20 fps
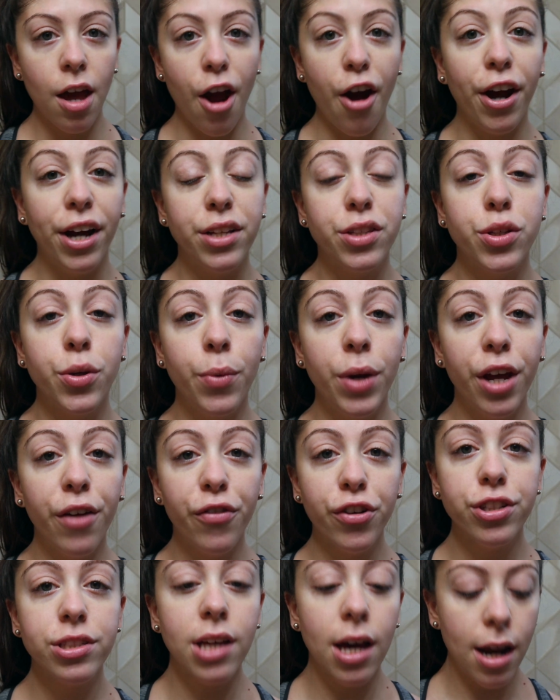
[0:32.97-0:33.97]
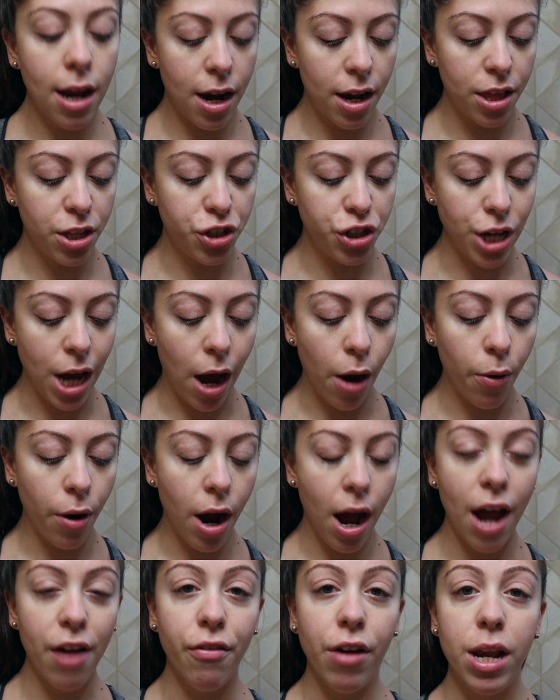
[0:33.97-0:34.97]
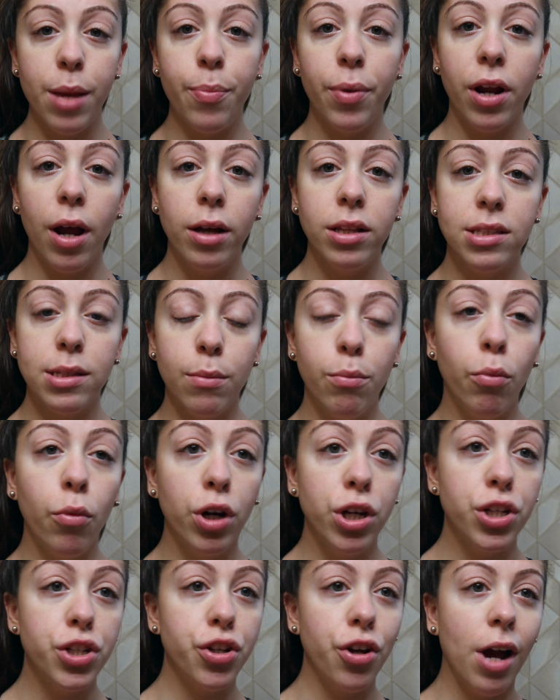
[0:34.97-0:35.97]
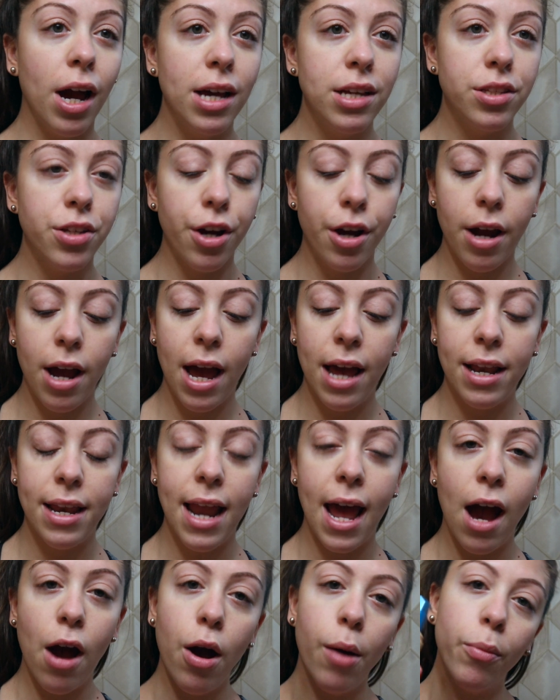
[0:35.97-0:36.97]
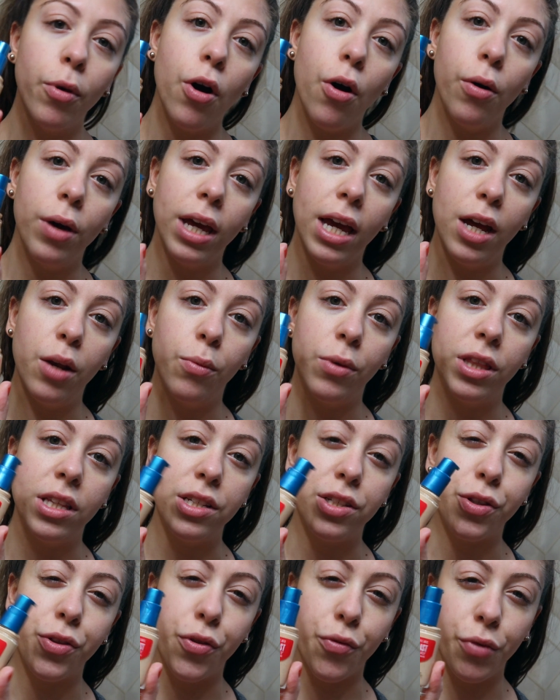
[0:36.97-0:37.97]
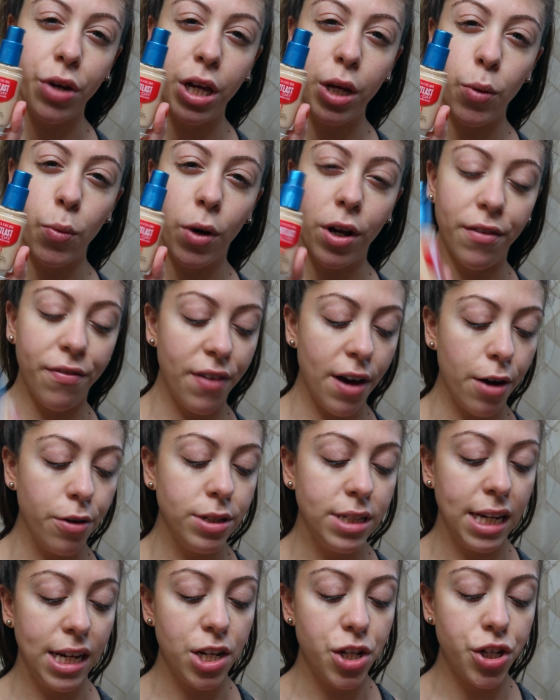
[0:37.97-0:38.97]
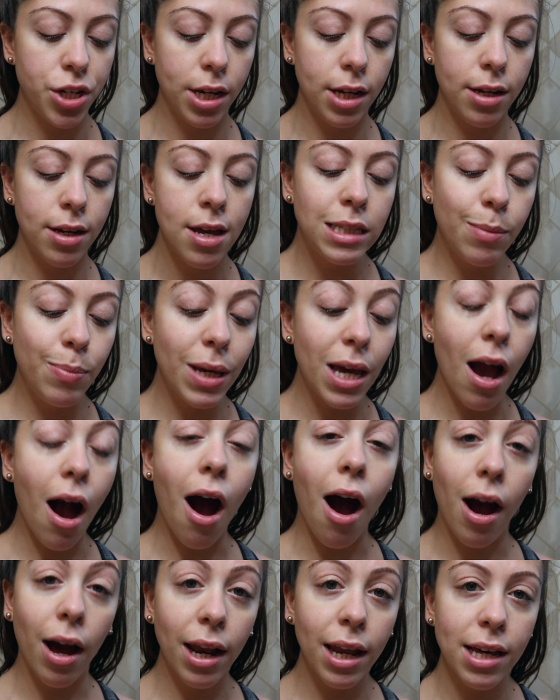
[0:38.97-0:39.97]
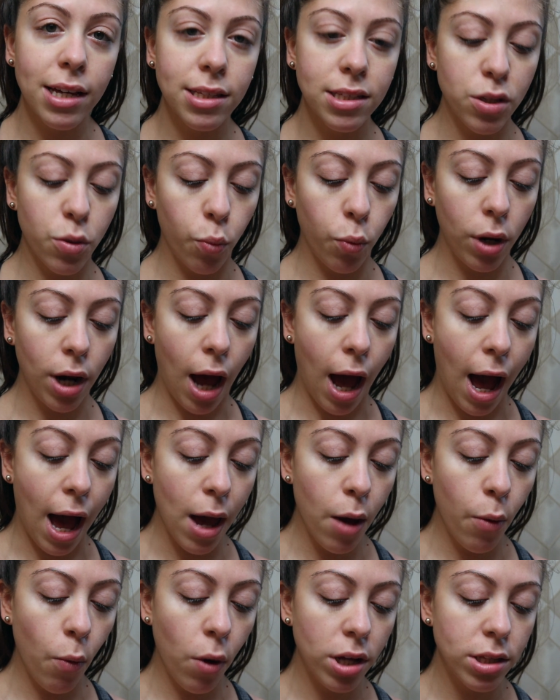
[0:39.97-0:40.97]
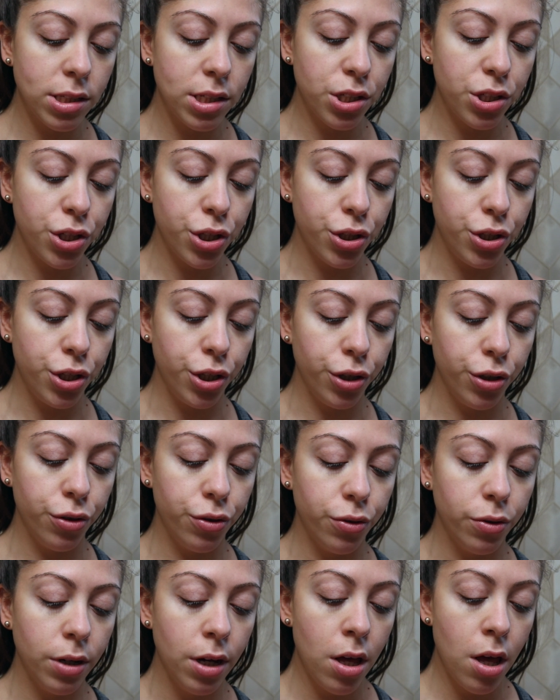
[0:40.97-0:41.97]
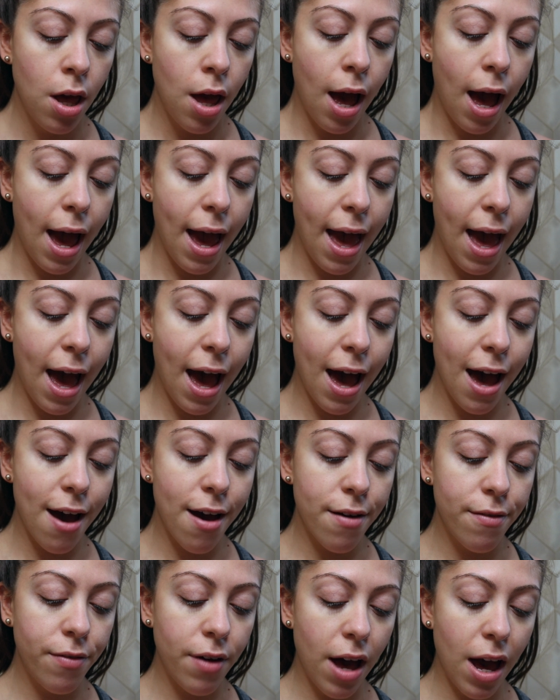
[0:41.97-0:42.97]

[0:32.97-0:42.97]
Alright, so when I first got out of the shower, I already put on some moisturizer, and now I'm going in with this 3-in-1 foundation. To be honest, what I wanted to do, I